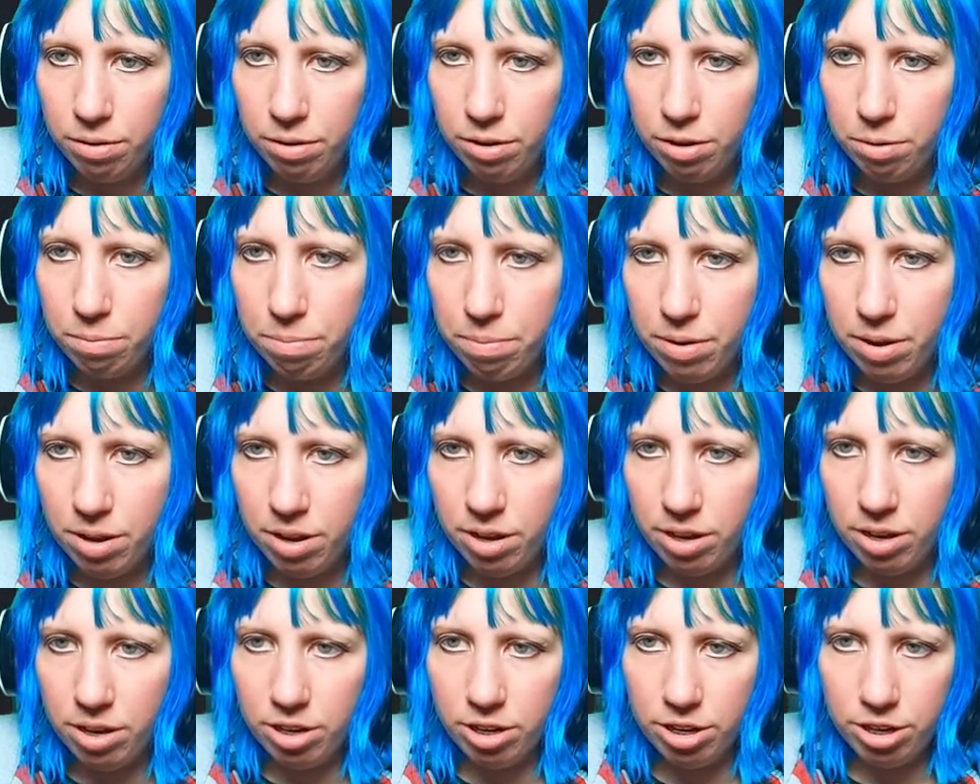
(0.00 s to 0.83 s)
I'm gonna
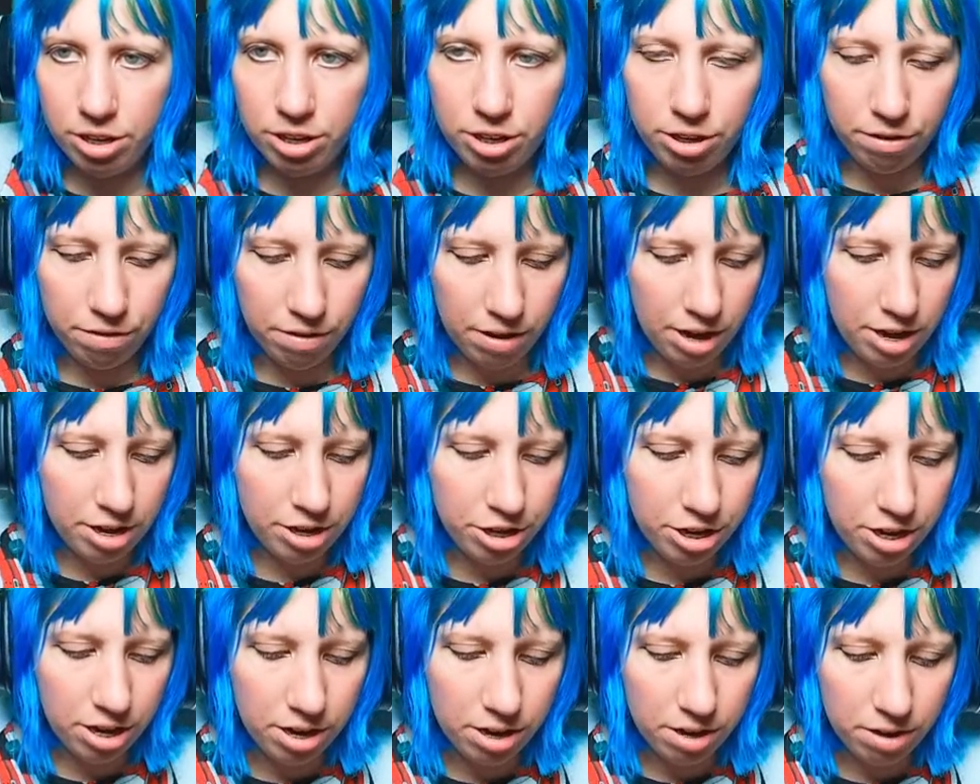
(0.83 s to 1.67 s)
put create
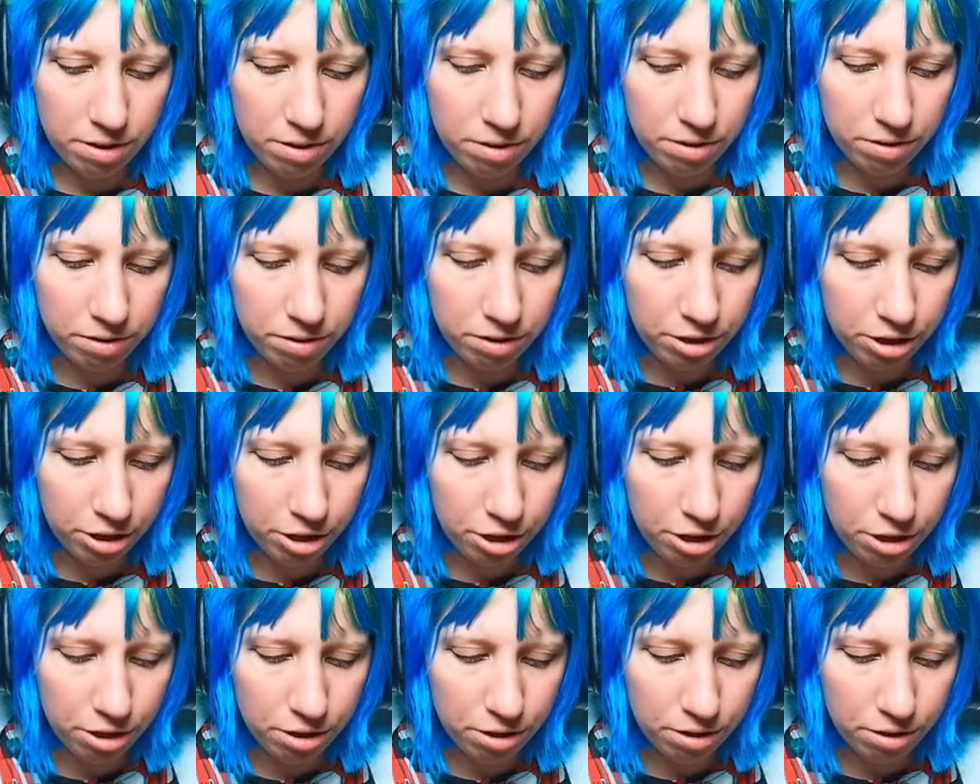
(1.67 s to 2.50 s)
child,
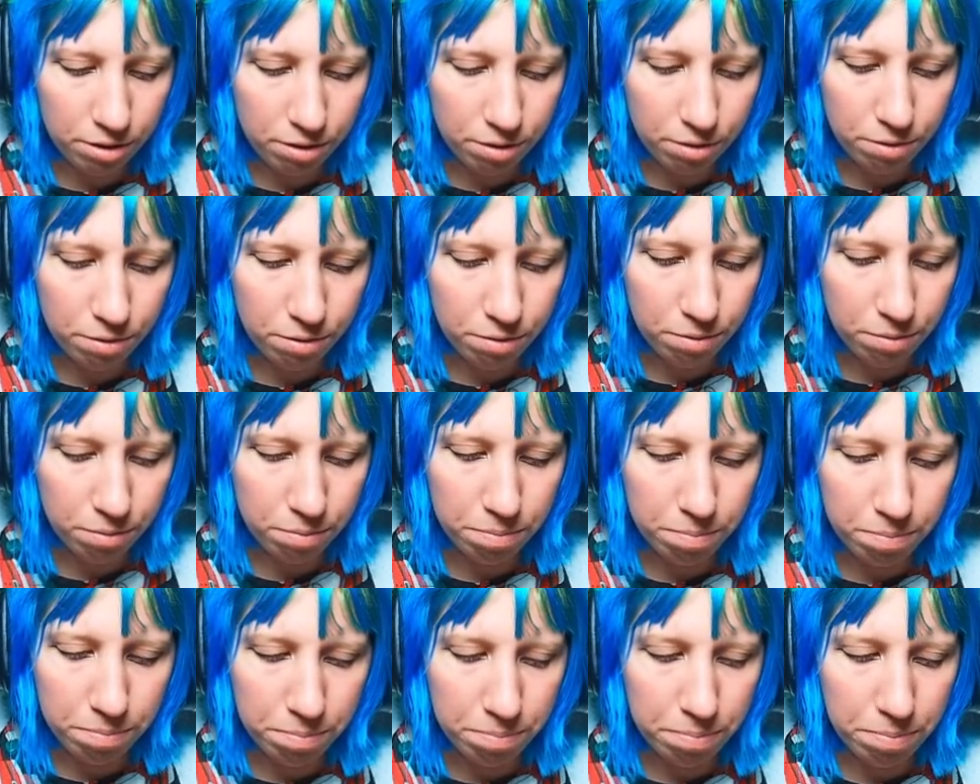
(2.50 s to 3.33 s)
coal
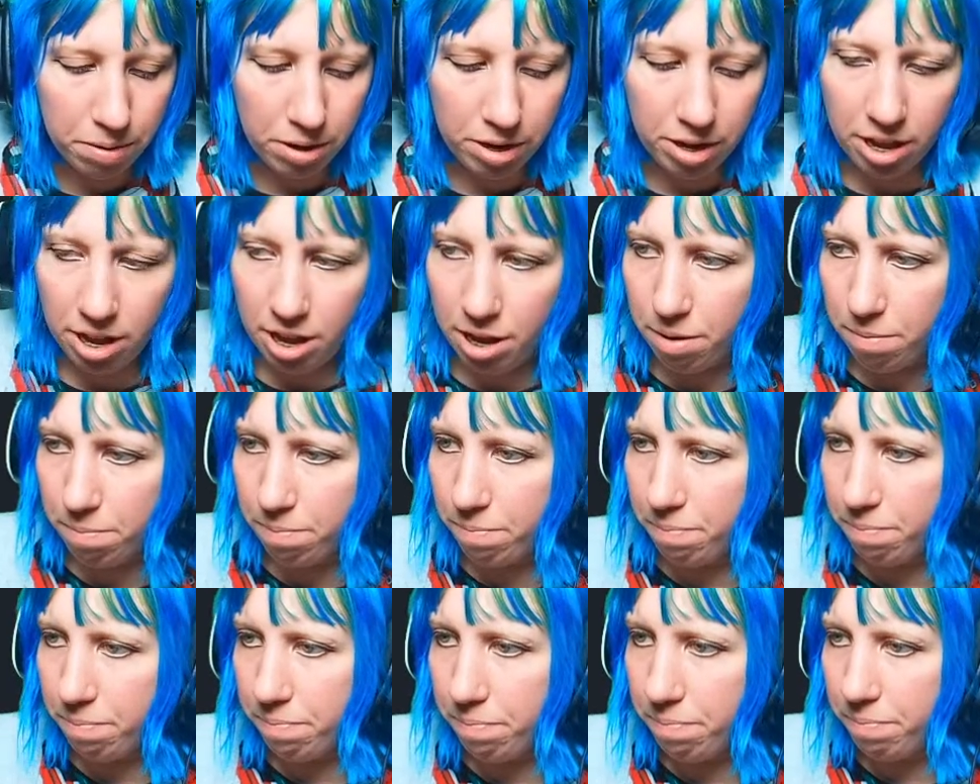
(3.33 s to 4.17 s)
bucket.
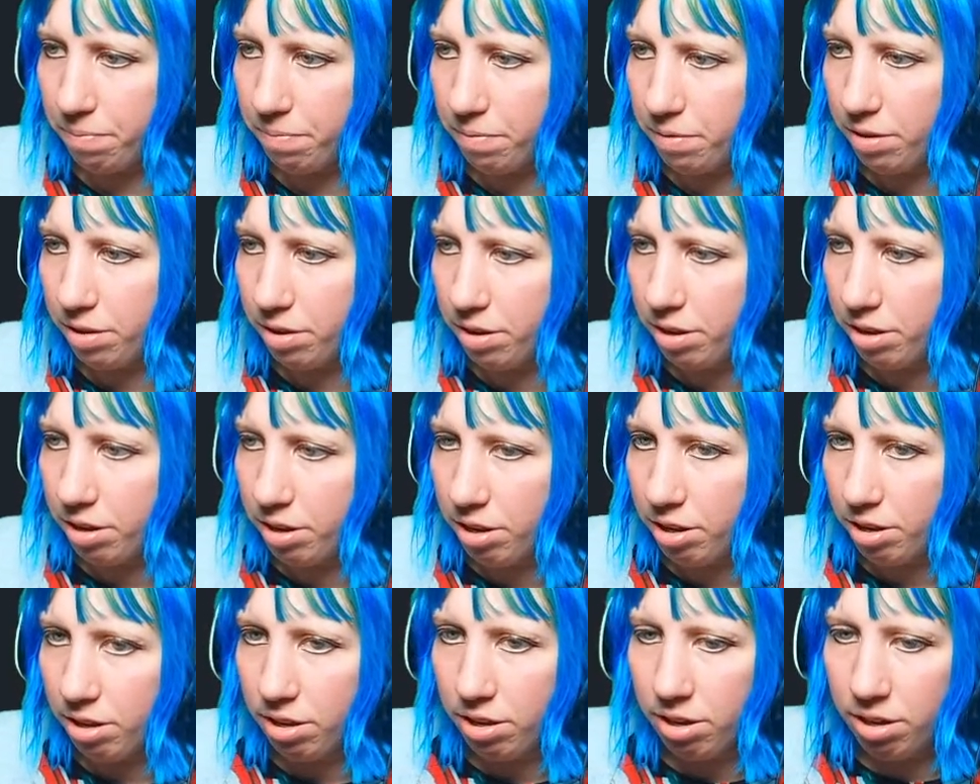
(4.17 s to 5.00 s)

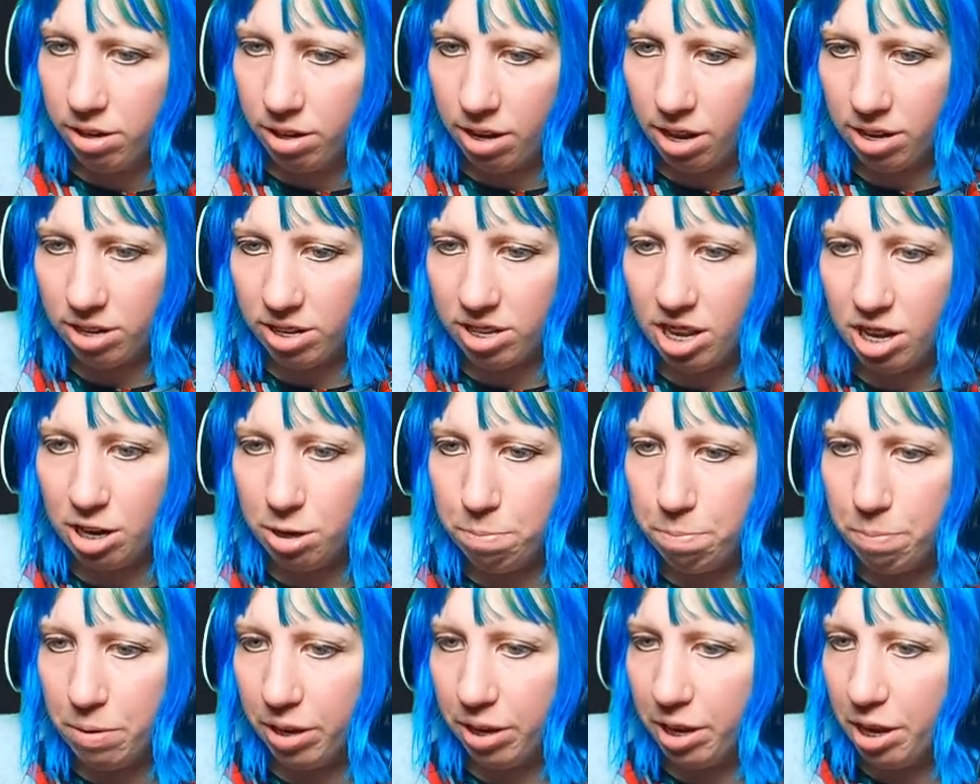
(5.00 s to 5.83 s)
That says
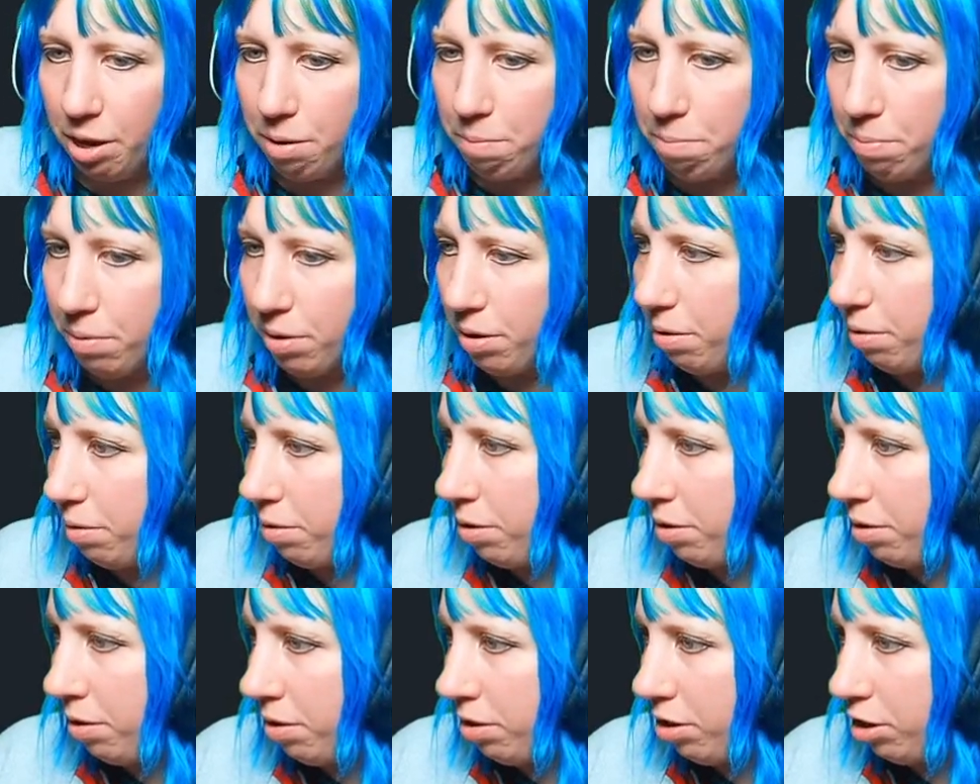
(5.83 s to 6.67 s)
bucket, but
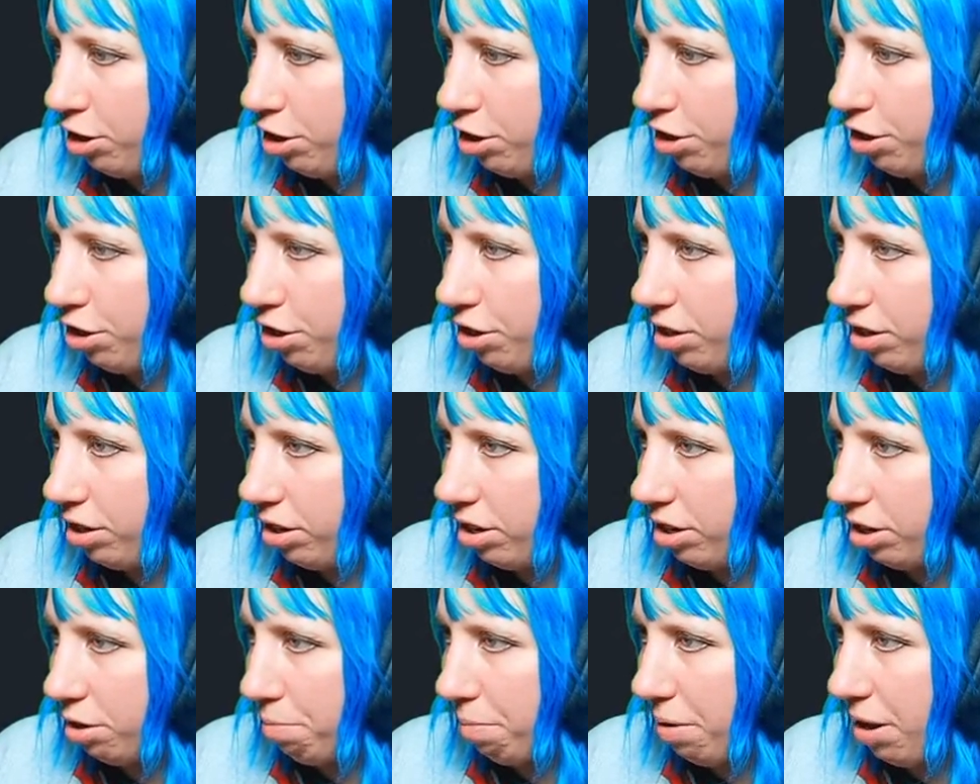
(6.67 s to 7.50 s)
it
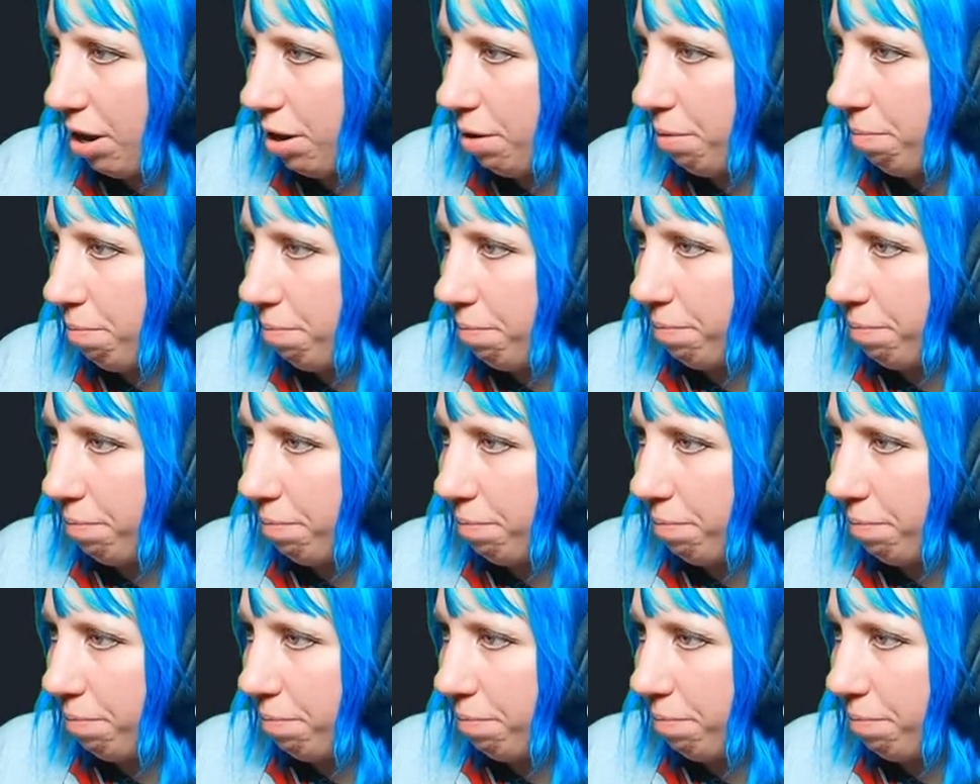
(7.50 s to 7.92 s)
doesn't matter.